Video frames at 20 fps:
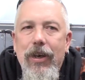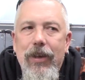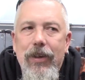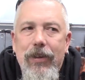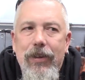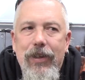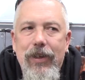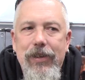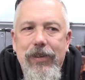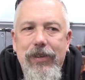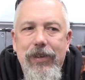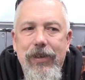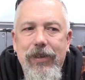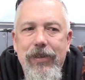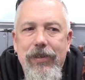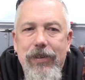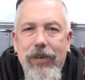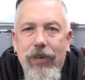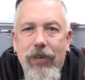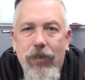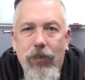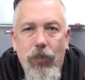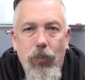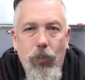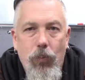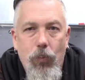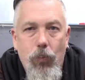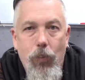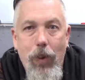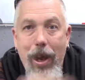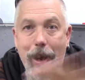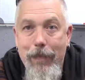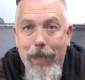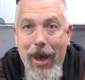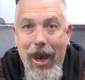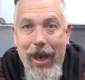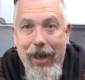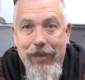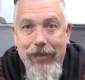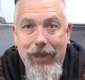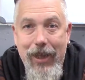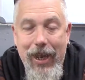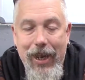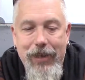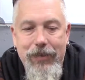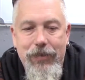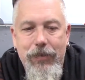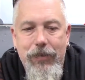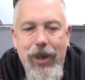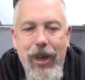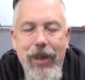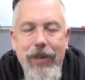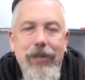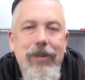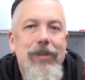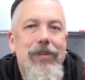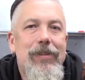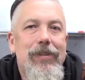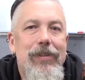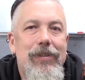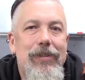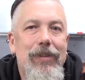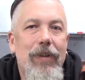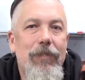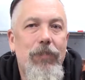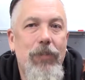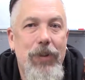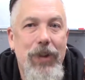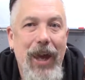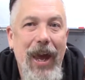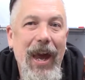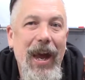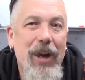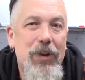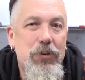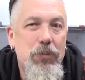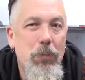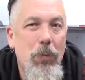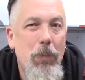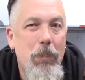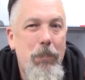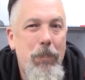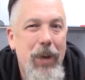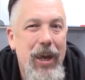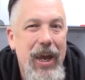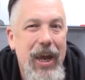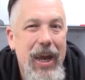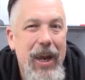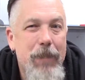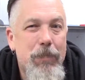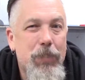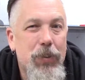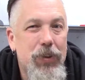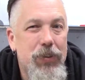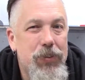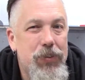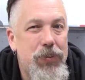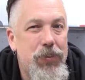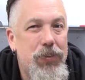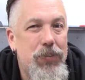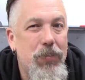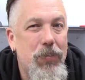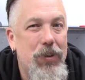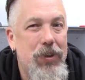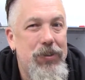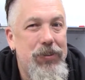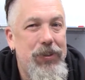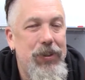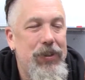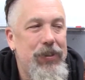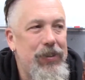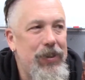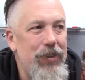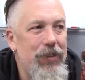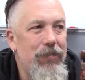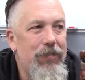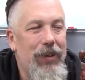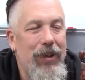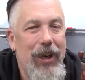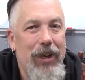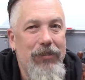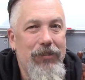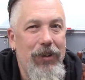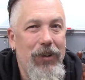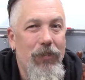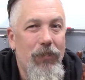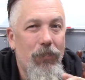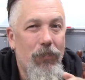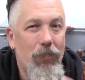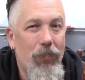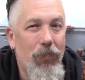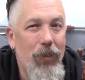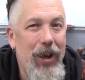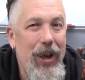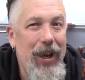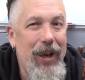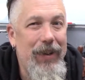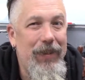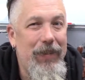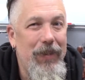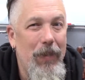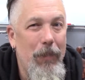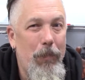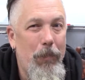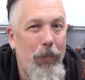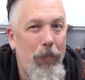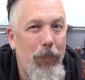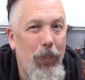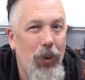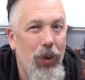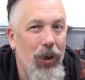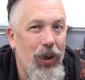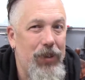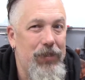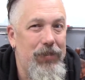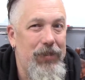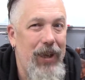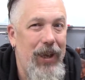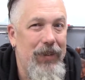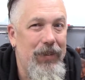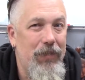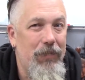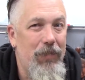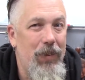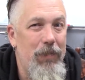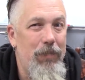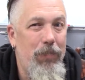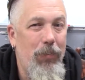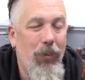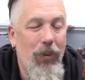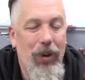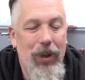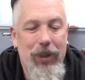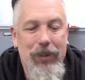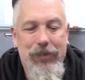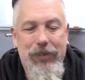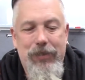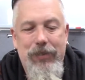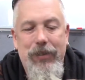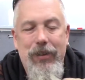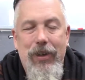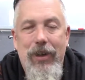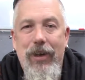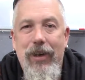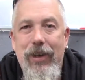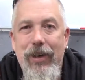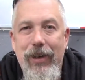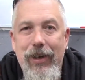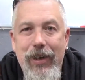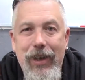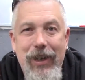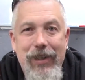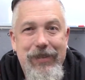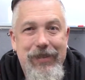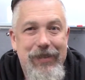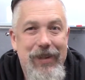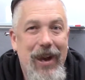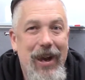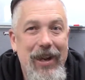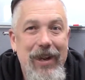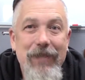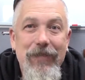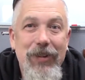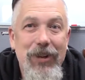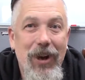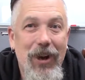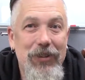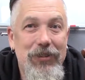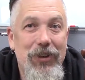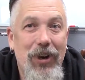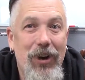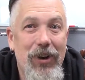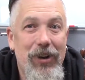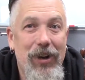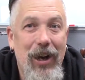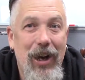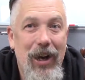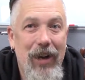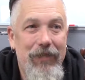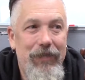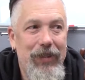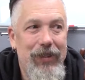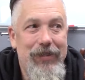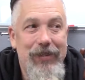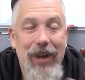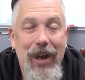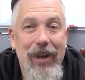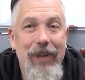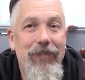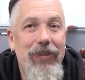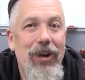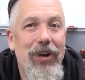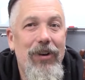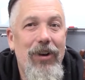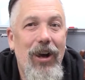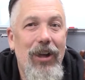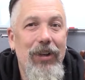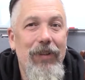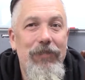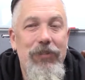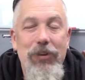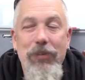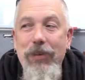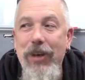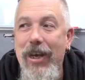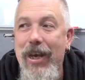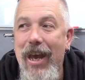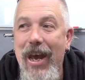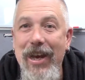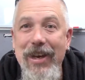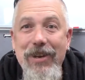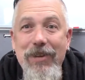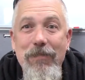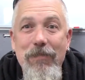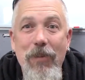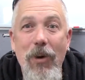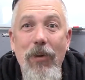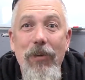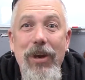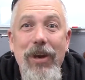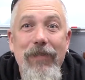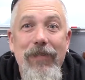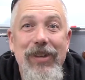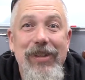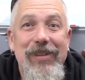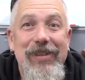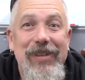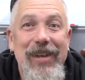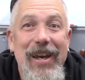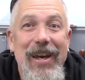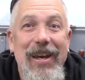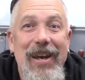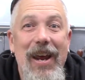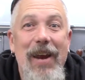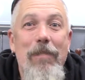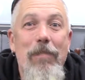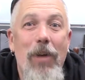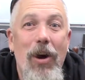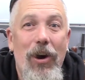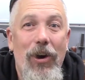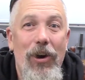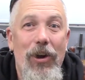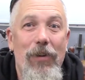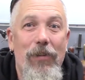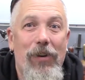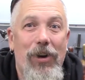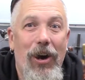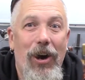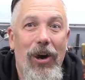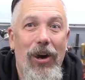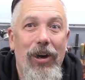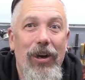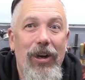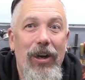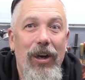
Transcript: This is way back land, okay? This is stuff with actual paper sources, and you can actually read the books and the reports. It's not even on Tarkov. It's not even on Call of Duty, and you won't even see it in Mario Kart.